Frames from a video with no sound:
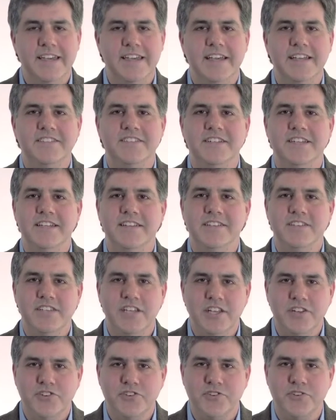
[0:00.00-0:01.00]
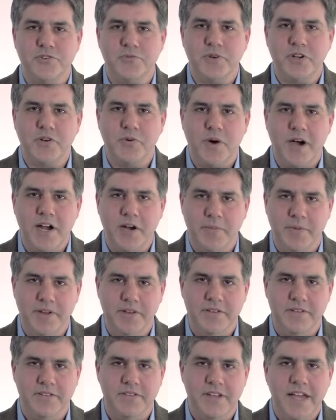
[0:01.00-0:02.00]
It's an intentional requirement
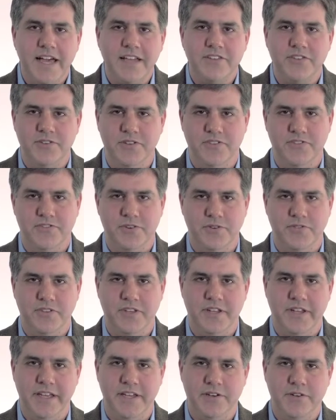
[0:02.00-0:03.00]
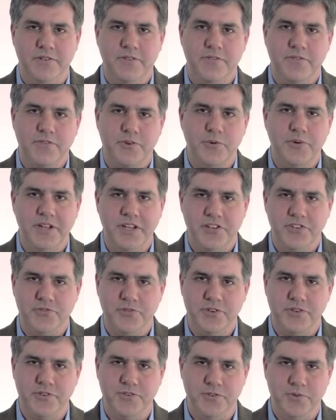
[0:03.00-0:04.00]
not to insert the nail through an
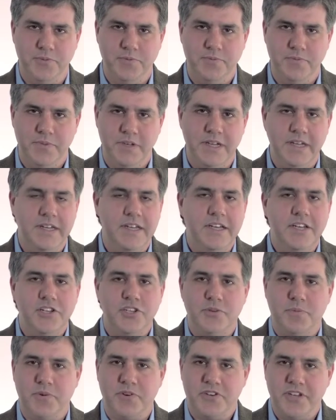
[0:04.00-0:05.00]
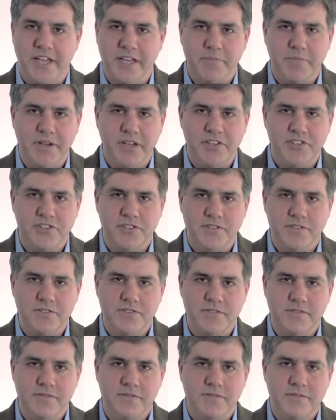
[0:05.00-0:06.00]
entry tube to protect
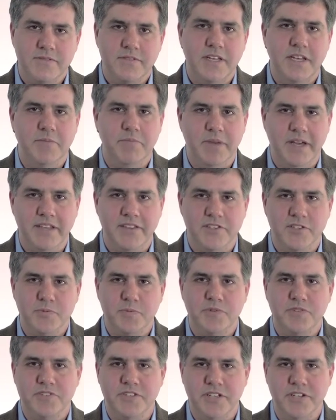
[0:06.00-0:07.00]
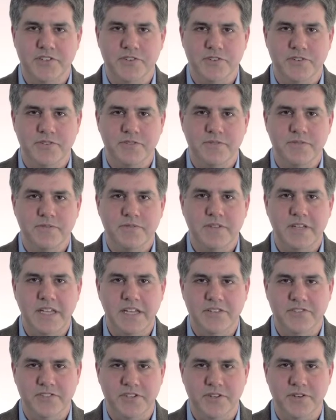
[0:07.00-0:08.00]
patients and make this procedure
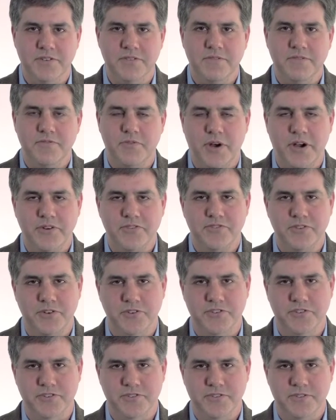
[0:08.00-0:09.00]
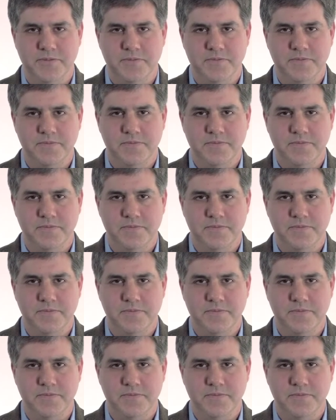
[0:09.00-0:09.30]
easier for our surgeons.